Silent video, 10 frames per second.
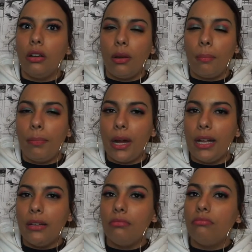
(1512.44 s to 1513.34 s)

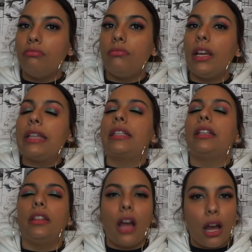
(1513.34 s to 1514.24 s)
But is
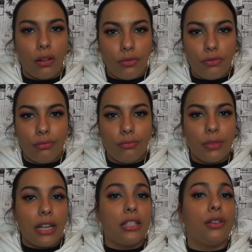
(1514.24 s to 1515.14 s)
it love?
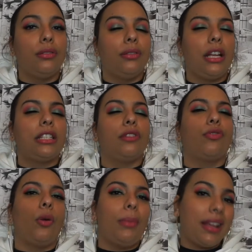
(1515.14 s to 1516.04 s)
Is it
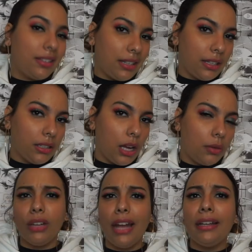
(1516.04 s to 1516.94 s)
romantic
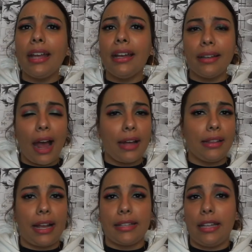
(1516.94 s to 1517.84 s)
love? And again,
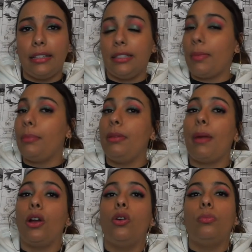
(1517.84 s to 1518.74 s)
like I said, this might be
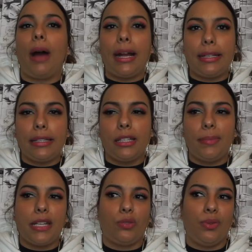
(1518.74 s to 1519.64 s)
my own biases
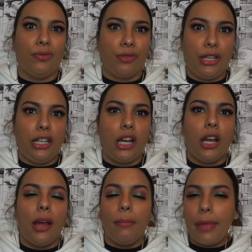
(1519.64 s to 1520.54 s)
because we read
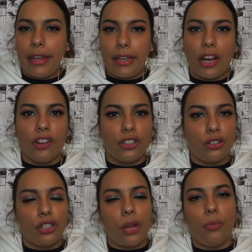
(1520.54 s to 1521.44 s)
main
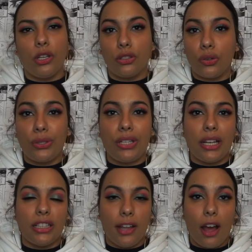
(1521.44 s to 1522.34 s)
characters and we
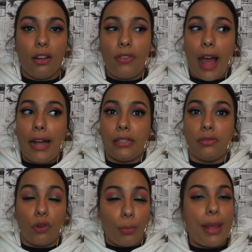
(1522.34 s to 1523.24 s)
associate love as
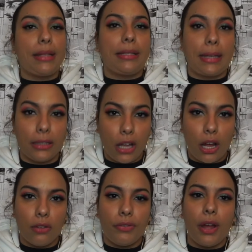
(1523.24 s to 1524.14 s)
romantic
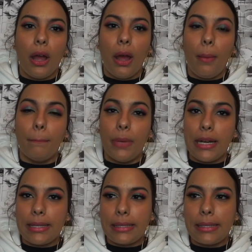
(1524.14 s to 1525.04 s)
love.
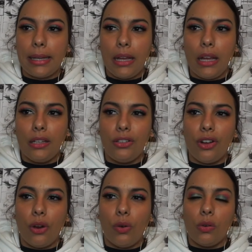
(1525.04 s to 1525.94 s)
But, you
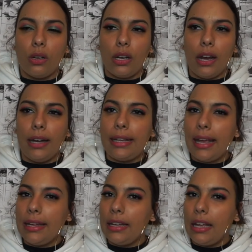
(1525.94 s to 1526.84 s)
know,
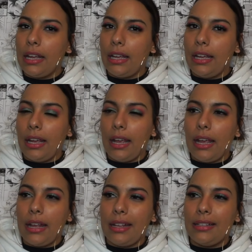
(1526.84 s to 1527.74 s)
again,
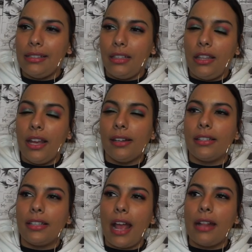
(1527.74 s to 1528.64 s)
this
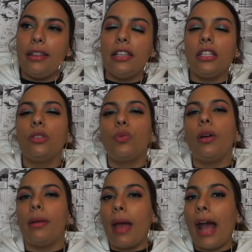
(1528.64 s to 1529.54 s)
is
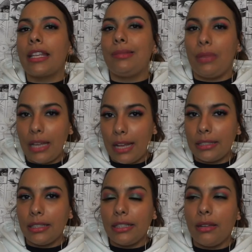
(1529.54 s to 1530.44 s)
what has me
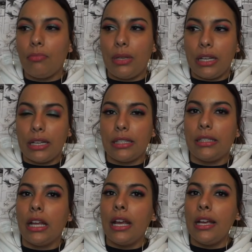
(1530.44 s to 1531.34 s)
hesitant,
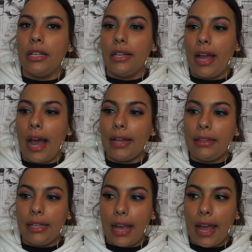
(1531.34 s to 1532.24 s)
because at
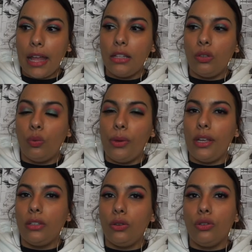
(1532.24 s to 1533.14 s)
the end
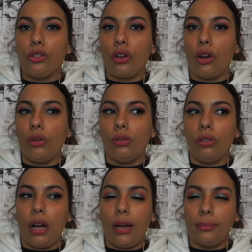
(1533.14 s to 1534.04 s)
when
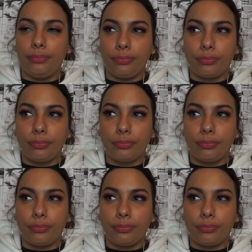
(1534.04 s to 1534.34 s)
Kujuko